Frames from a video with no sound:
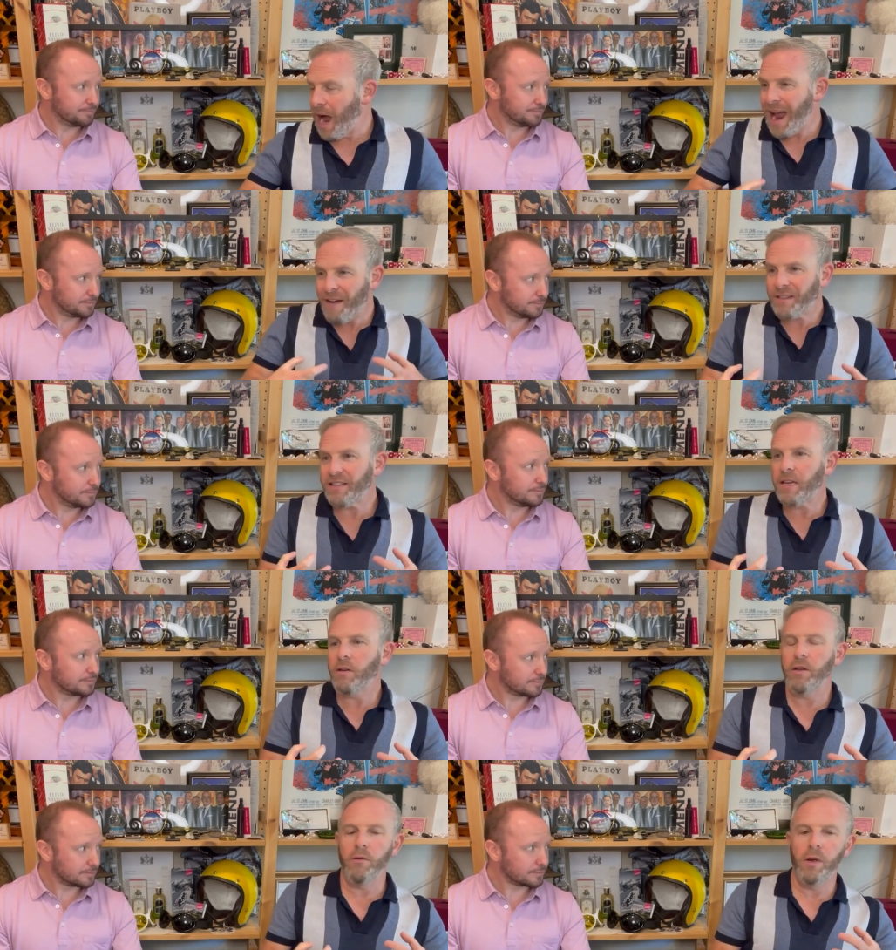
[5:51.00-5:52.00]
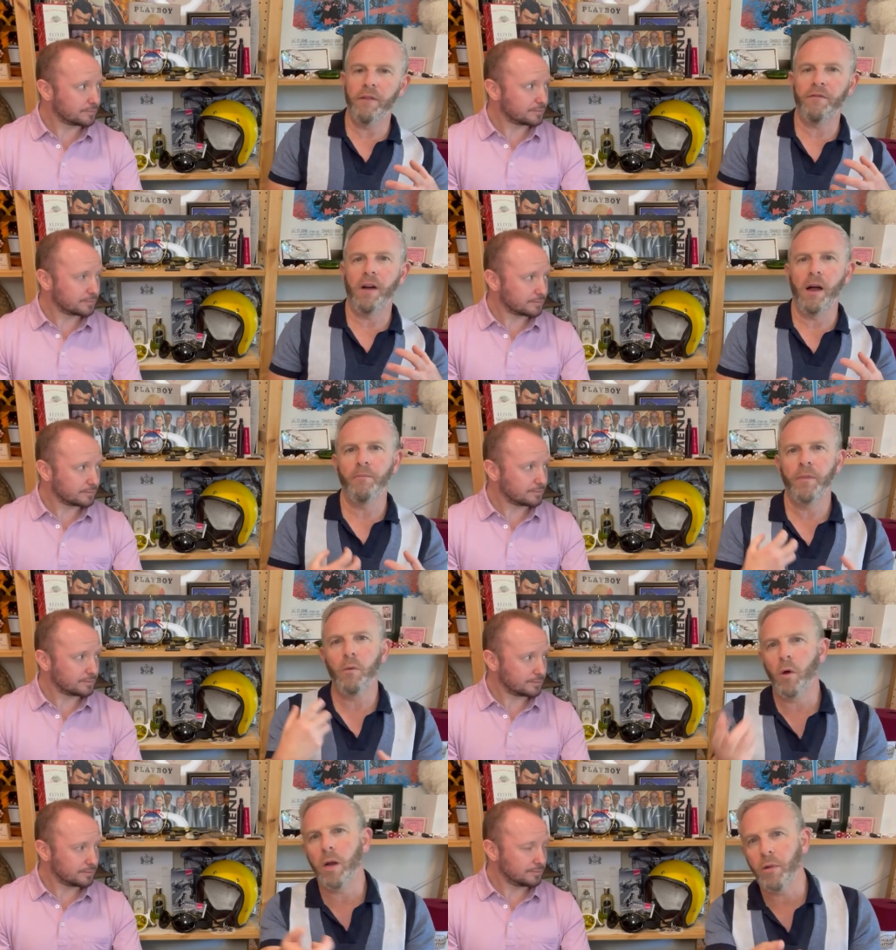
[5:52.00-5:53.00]
Speaker 1: I have to tell you, if we're
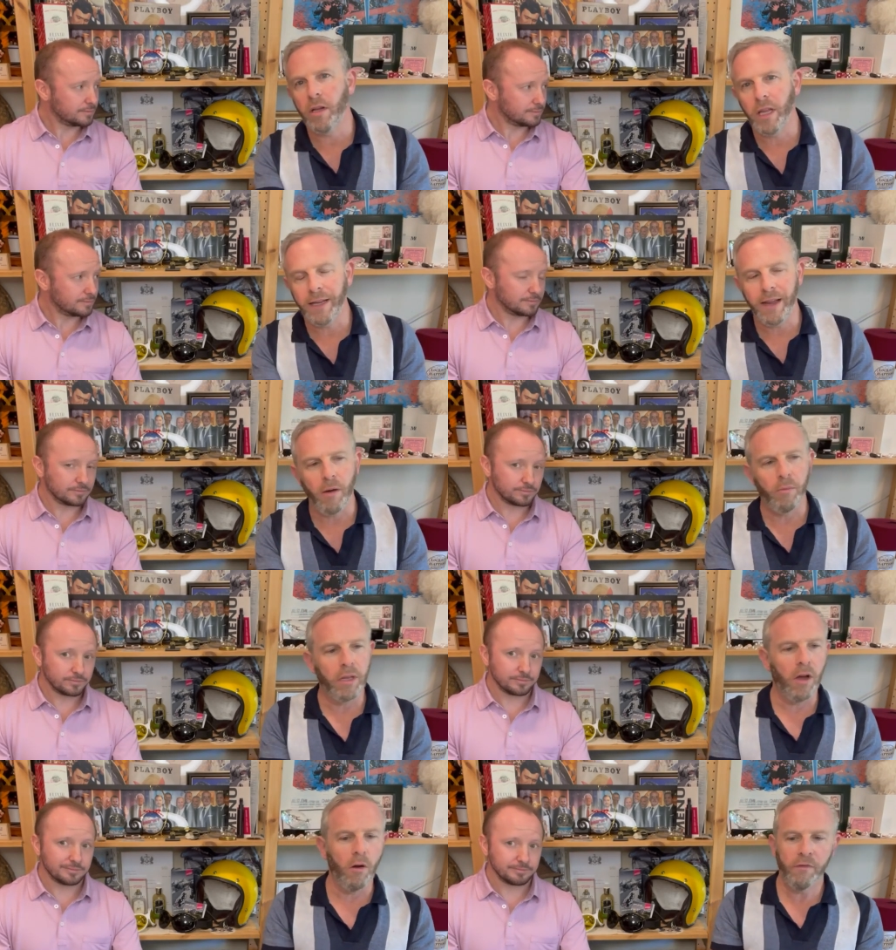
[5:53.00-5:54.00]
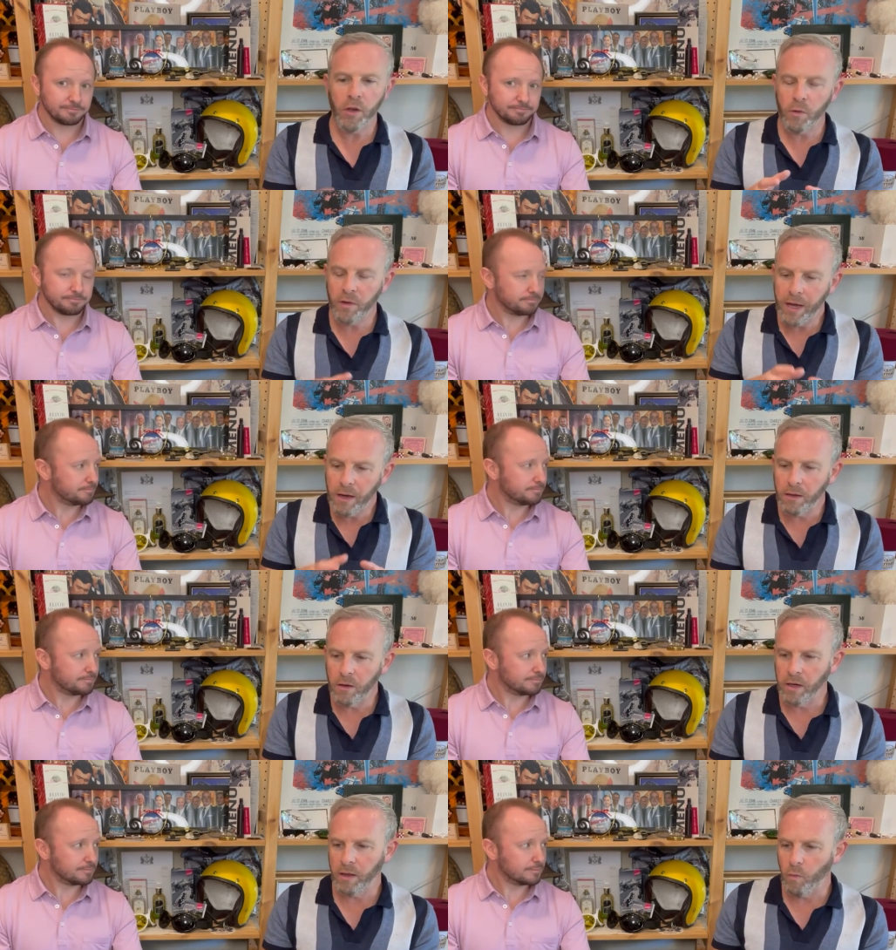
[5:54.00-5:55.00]
going to put a link down below, if you take a
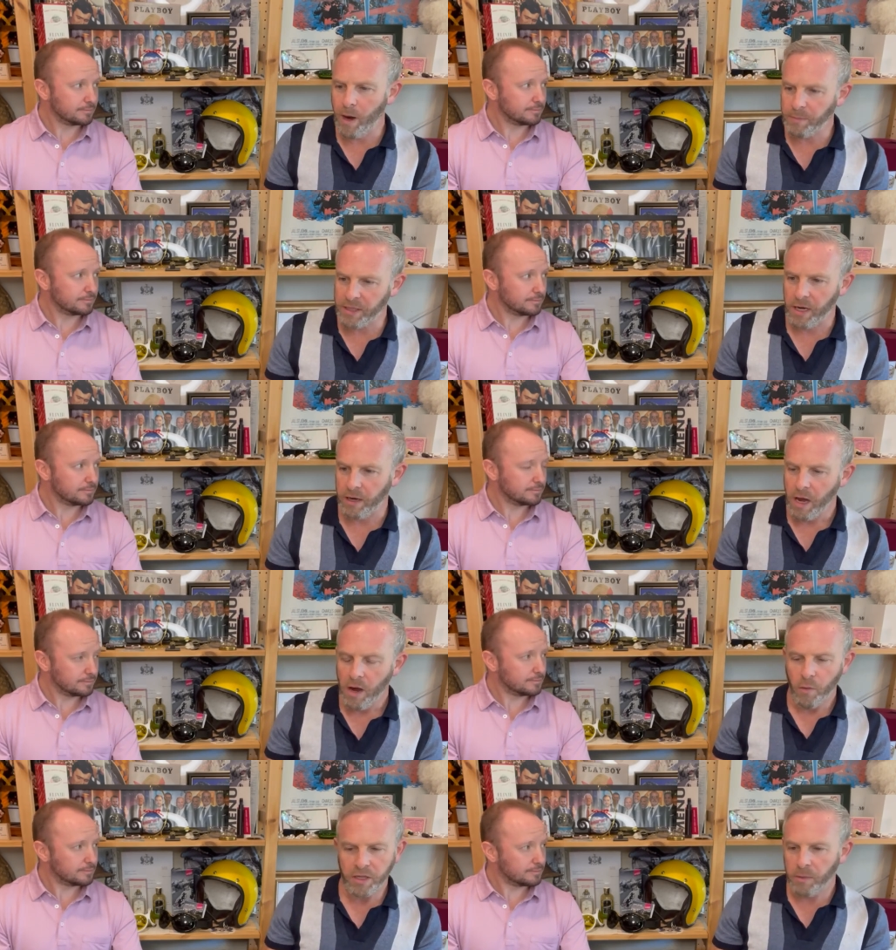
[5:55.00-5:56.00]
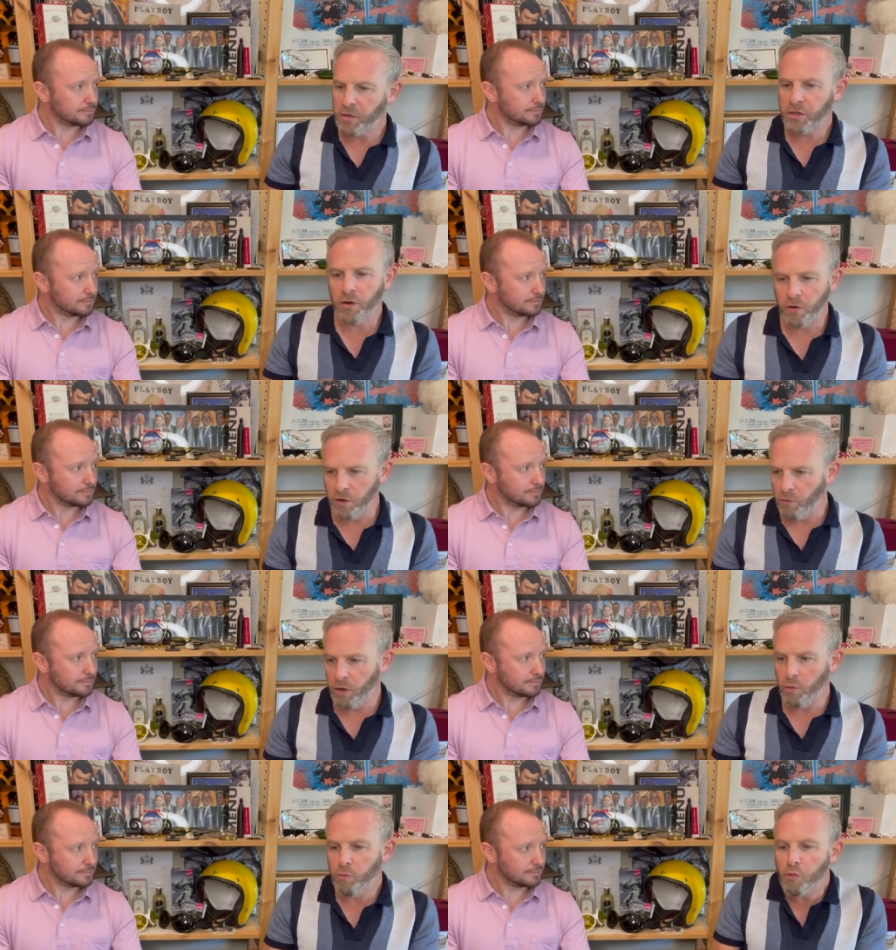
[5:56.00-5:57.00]
look at the website, which I'm sure
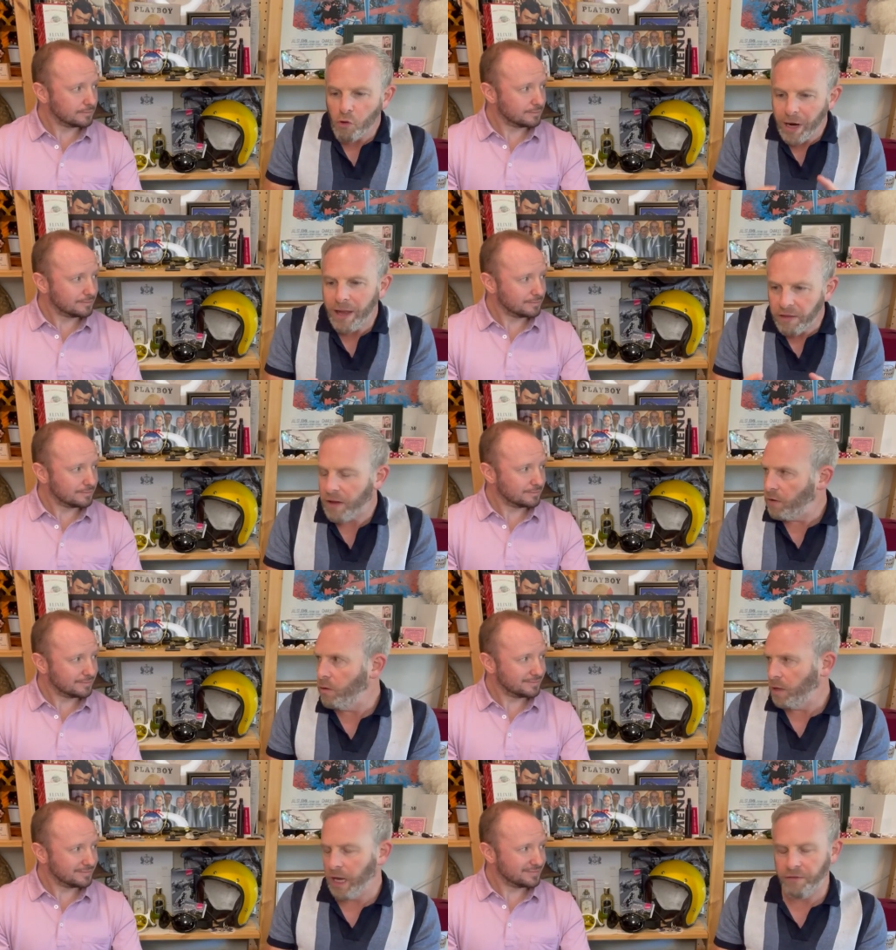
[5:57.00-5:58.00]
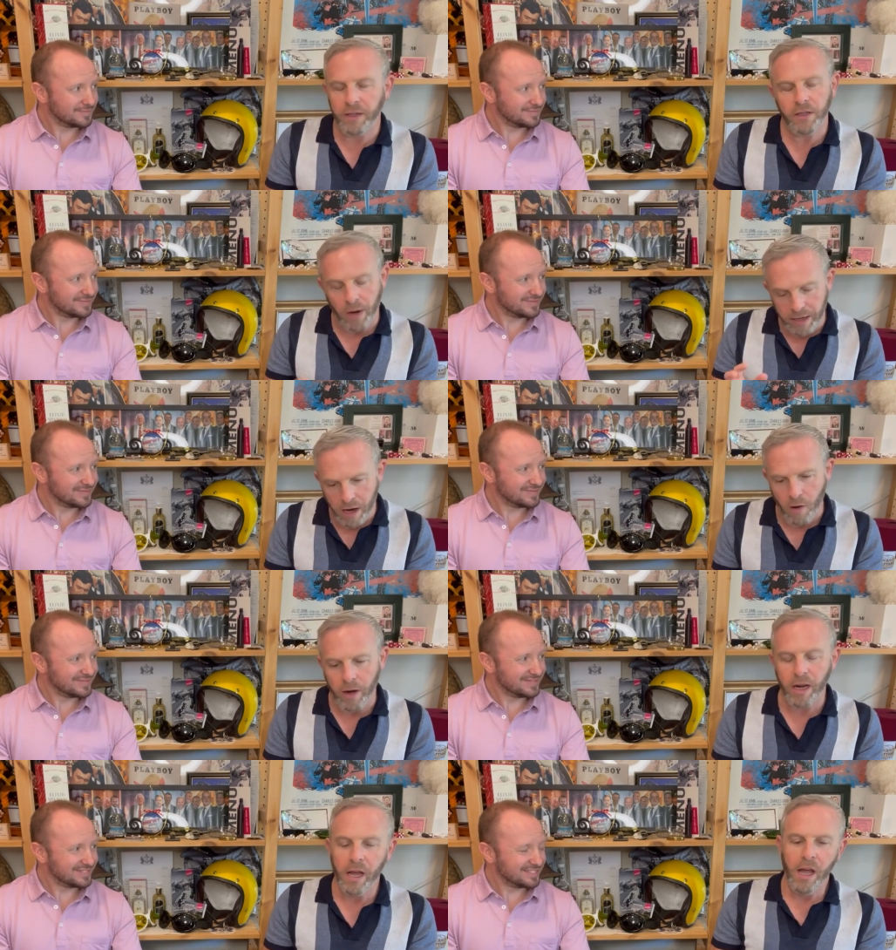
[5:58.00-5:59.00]
you breathed new life into, I know
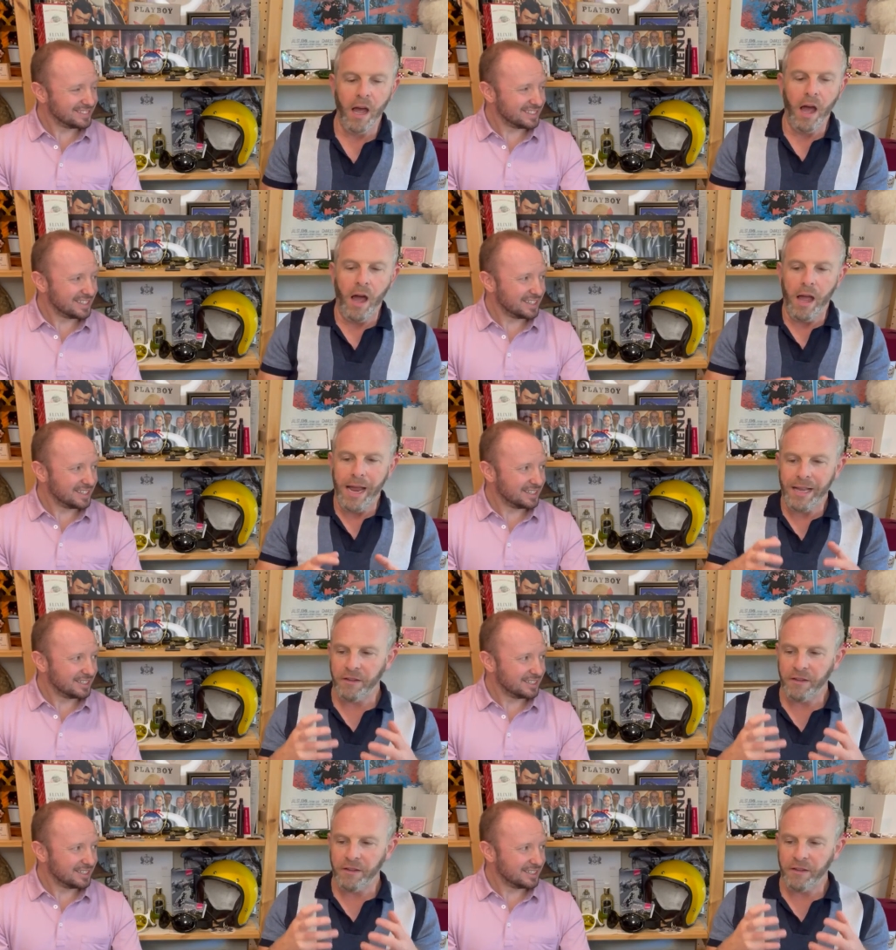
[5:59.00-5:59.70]
it, it's